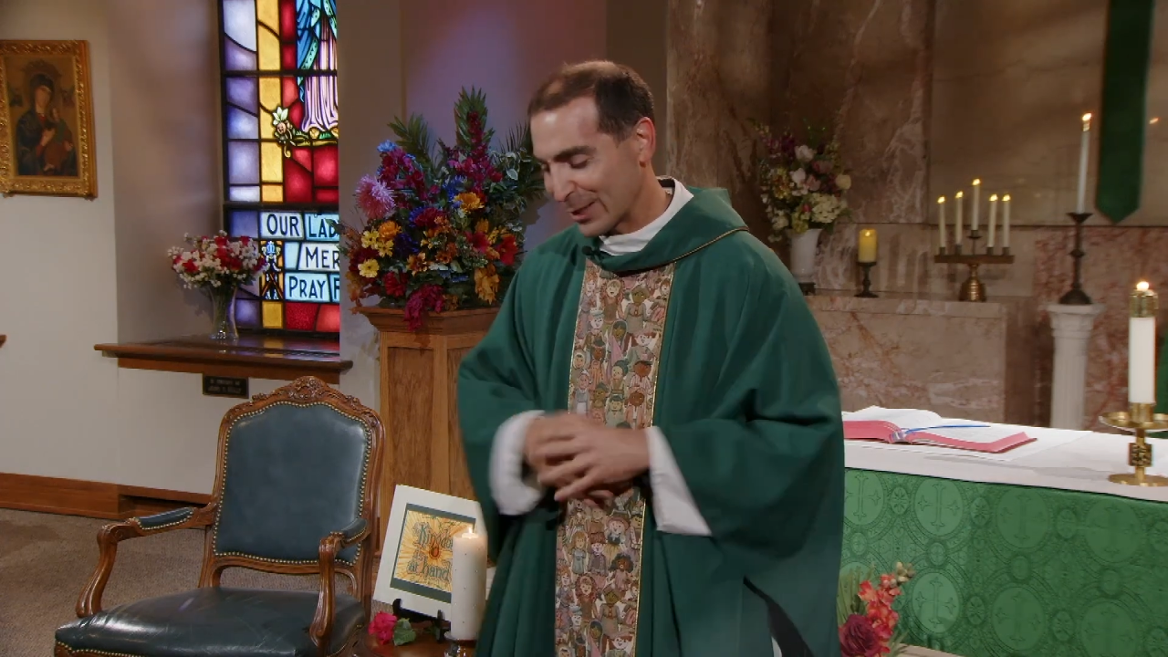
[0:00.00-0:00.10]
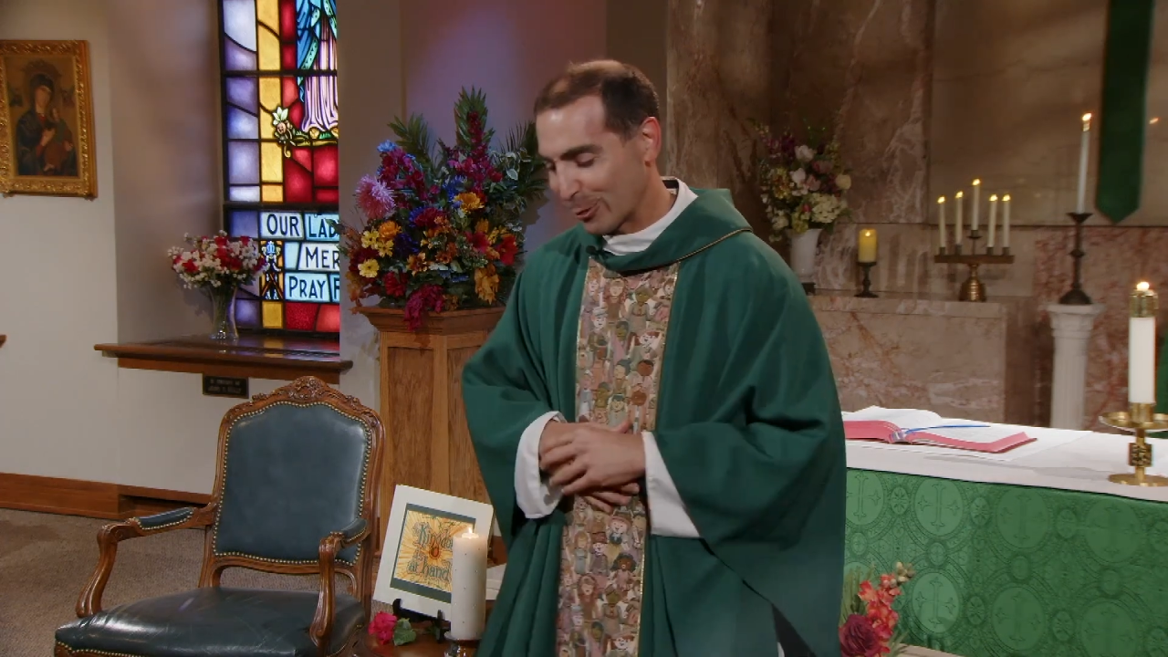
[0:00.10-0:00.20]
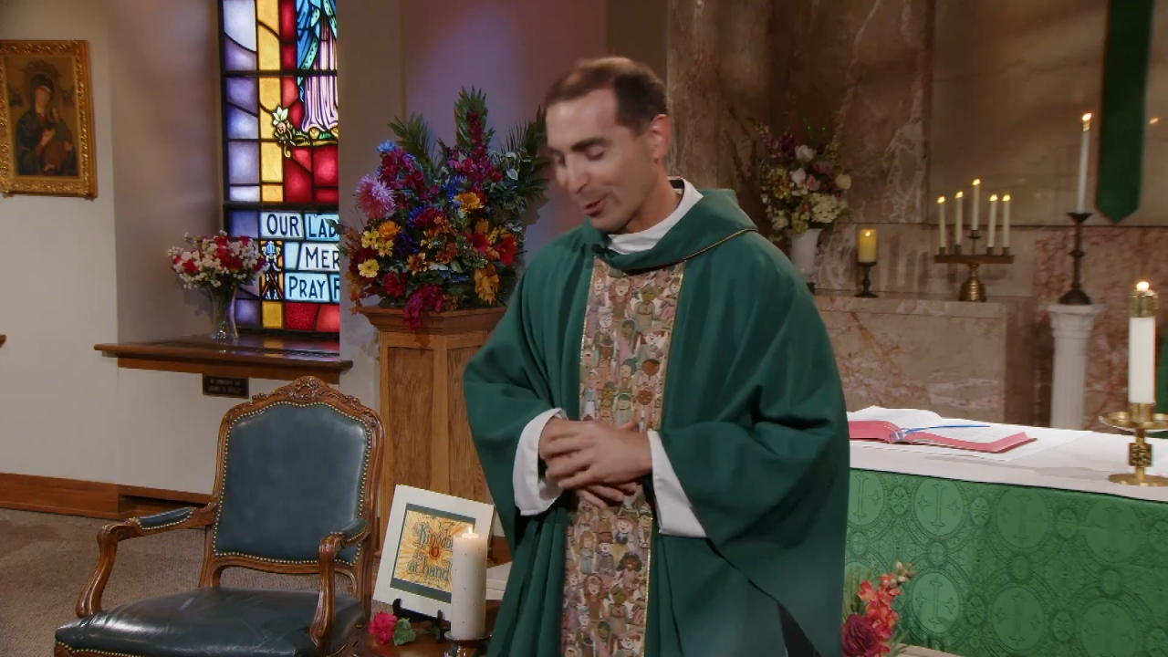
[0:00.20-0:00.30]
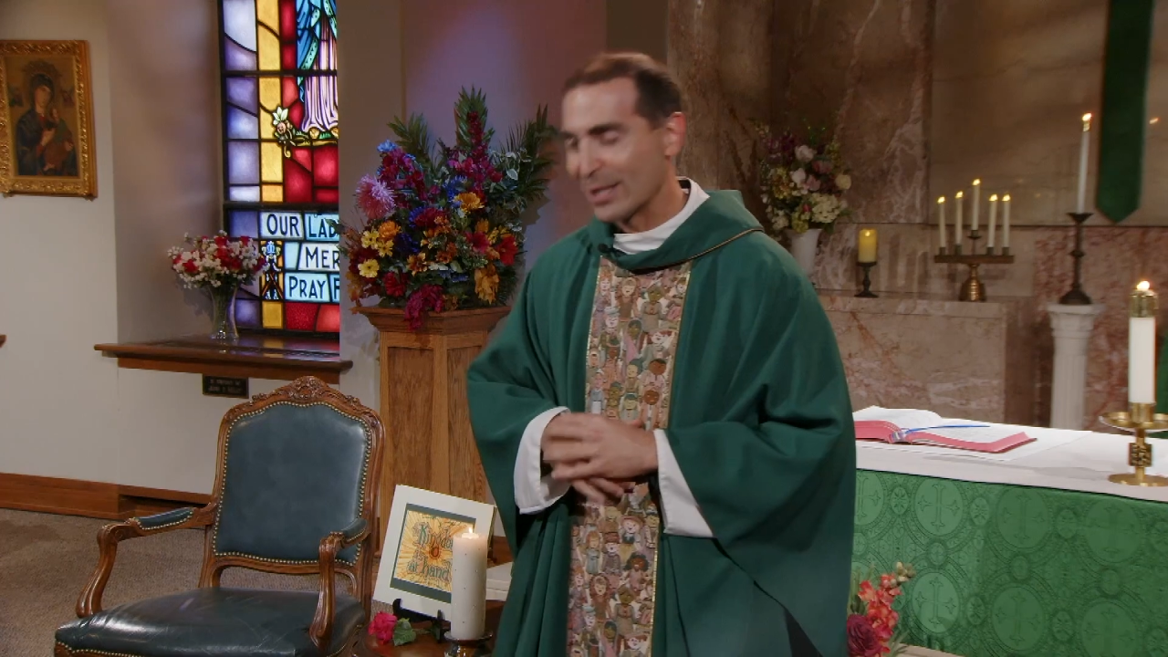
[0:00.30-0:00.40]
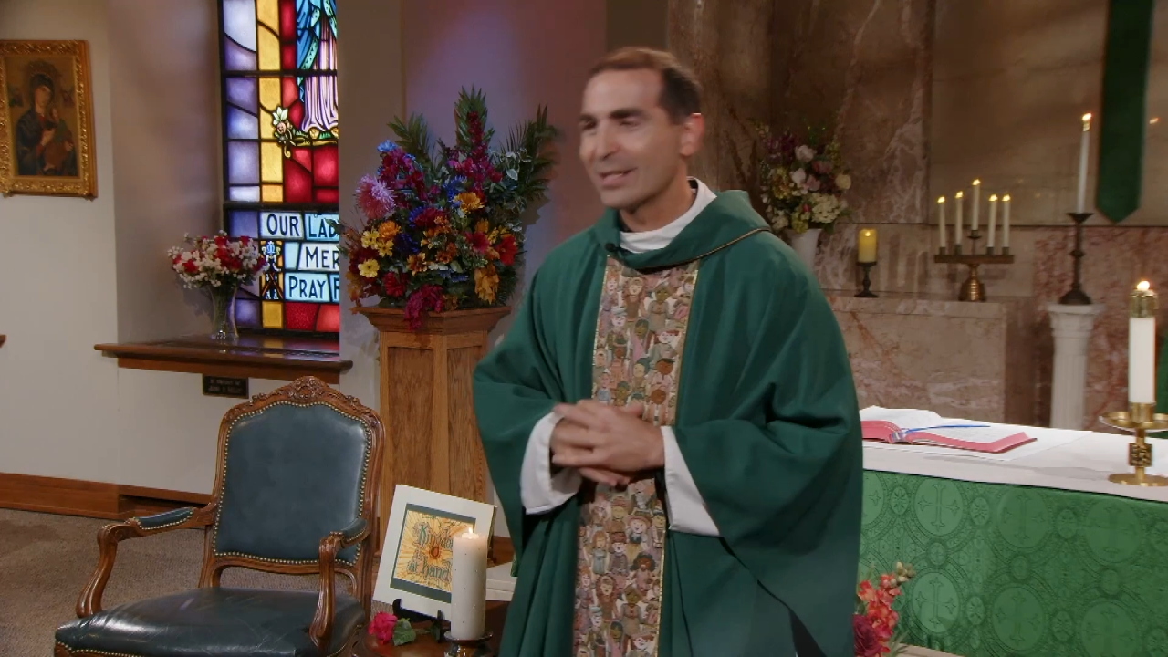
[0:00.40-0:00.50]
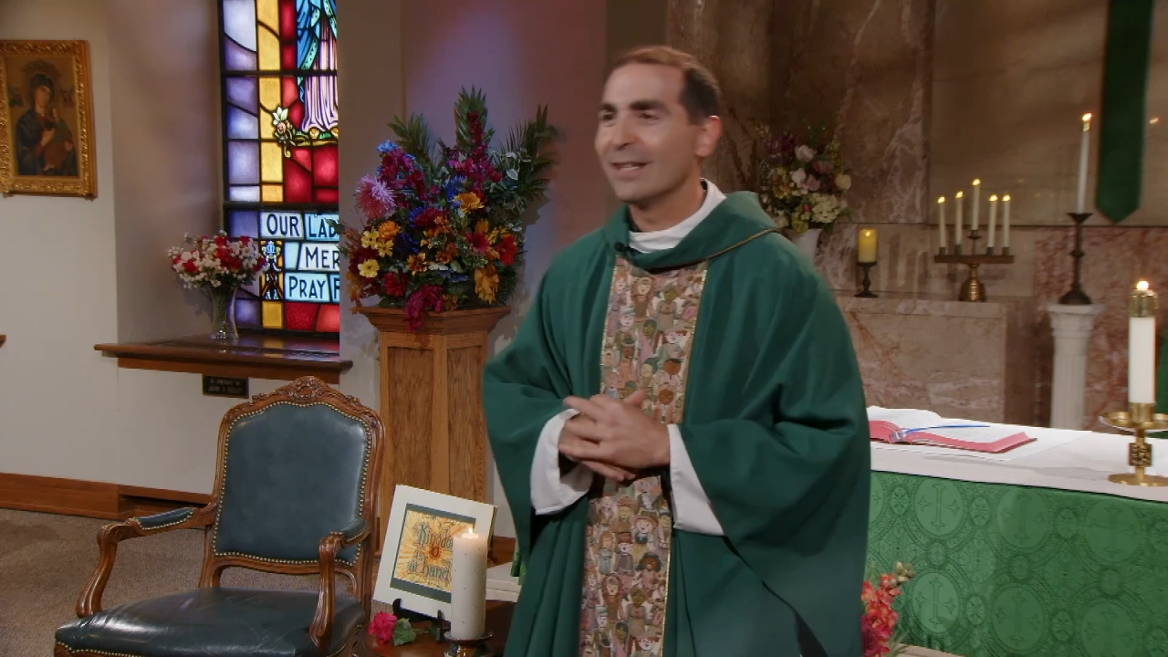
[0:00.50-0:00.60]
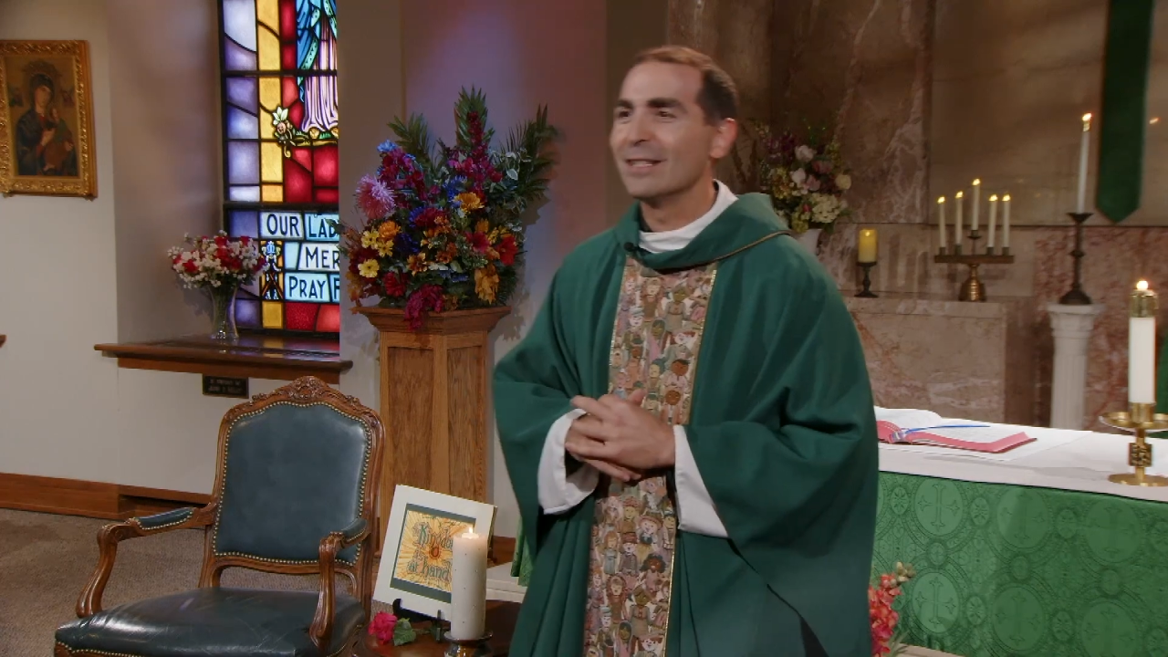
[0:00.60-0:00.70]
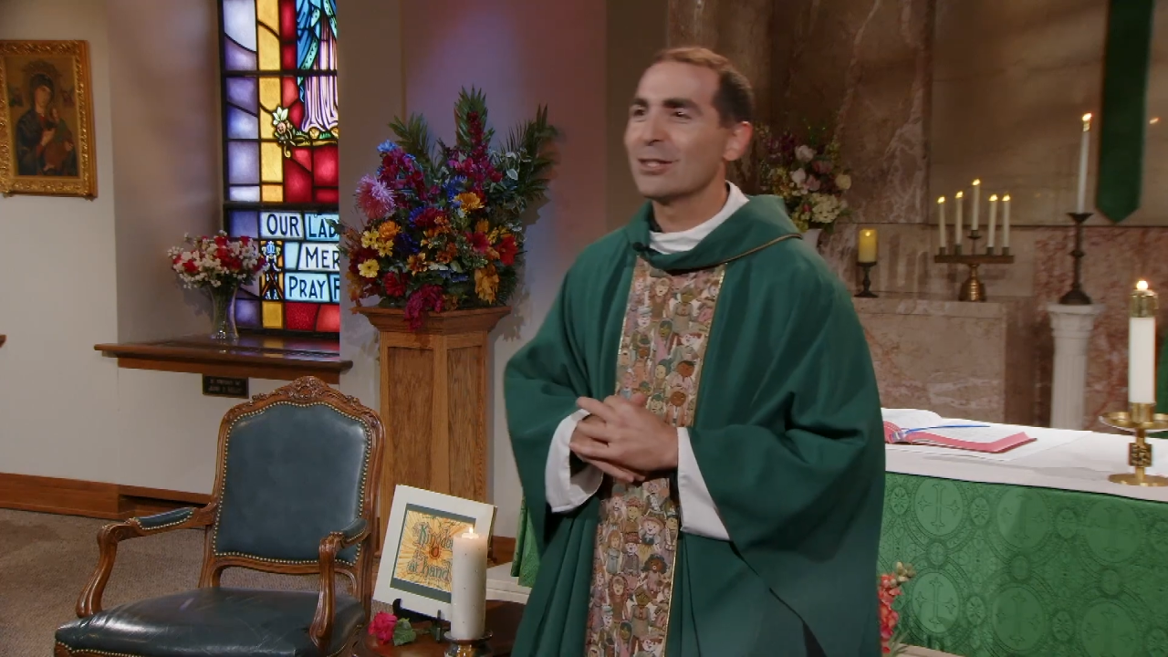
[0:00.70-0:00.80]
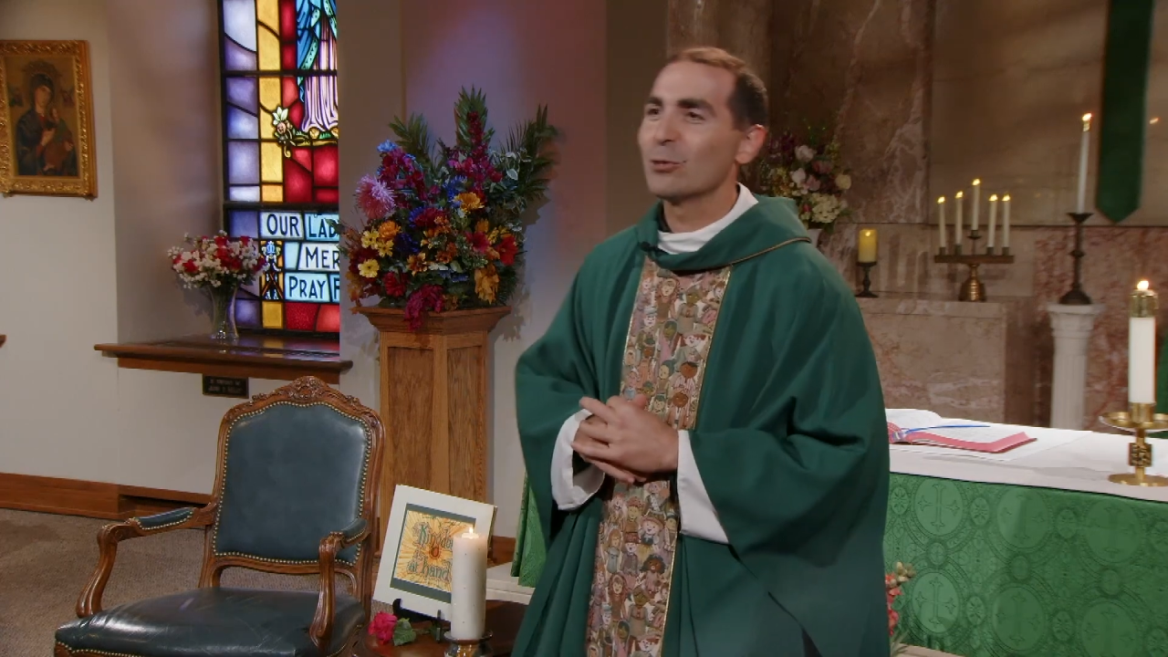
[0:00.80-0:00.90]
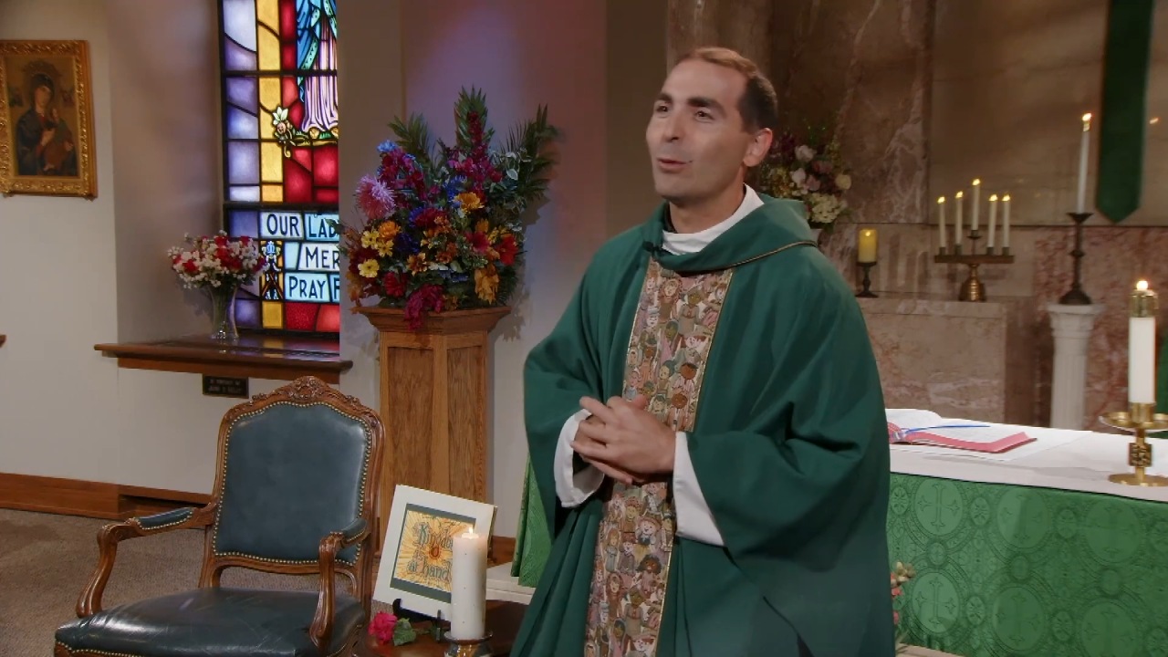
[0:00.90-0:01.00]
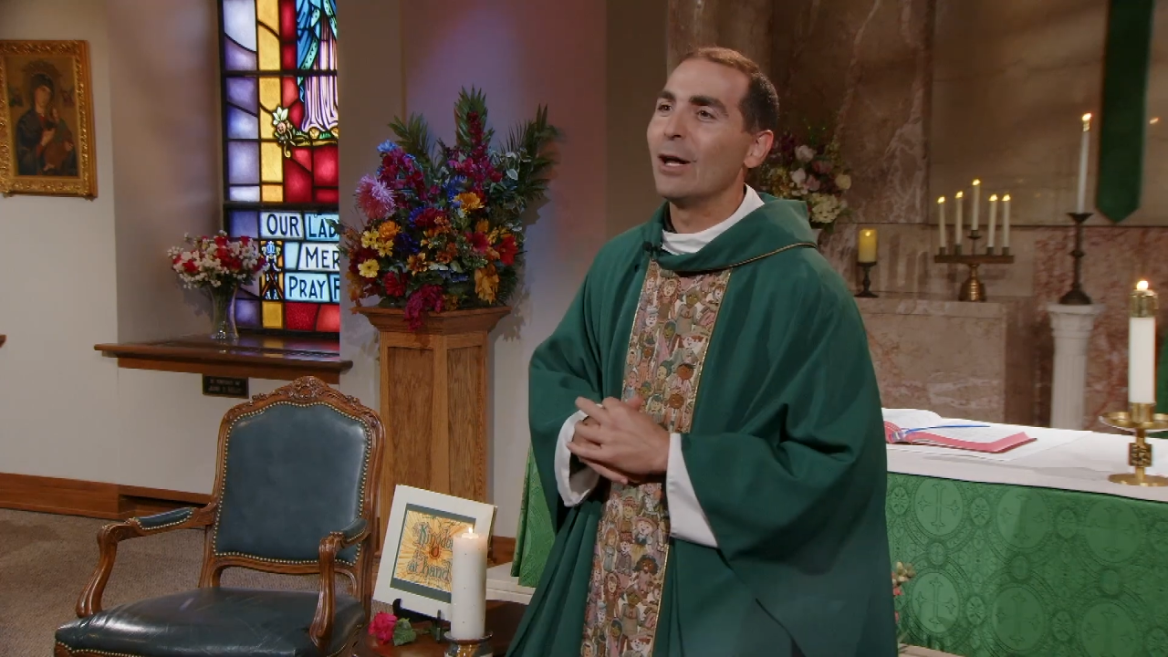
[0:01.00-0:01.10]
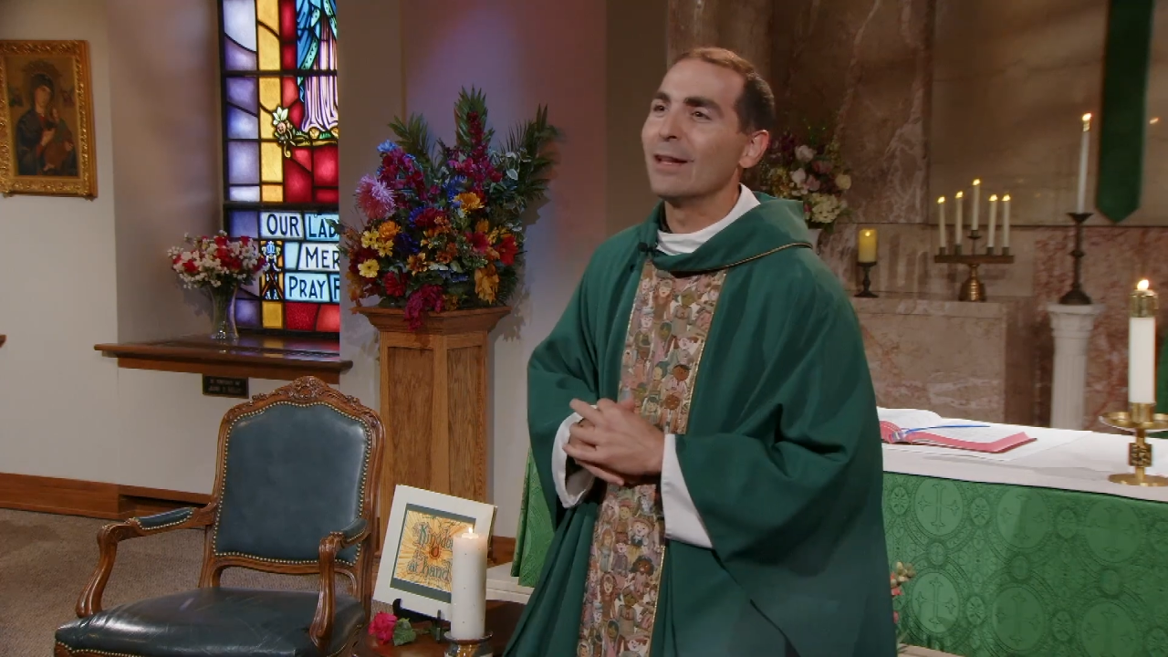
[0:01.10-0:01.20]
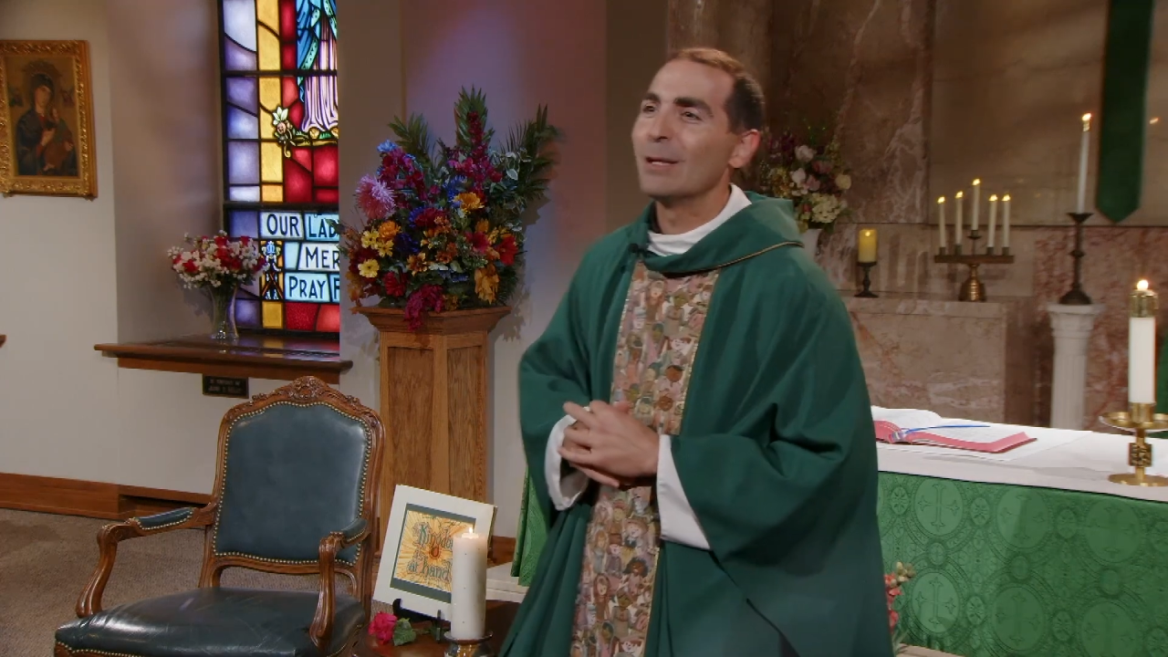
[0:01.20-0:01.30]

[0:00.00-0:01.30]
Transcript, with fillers: Christ did this as well.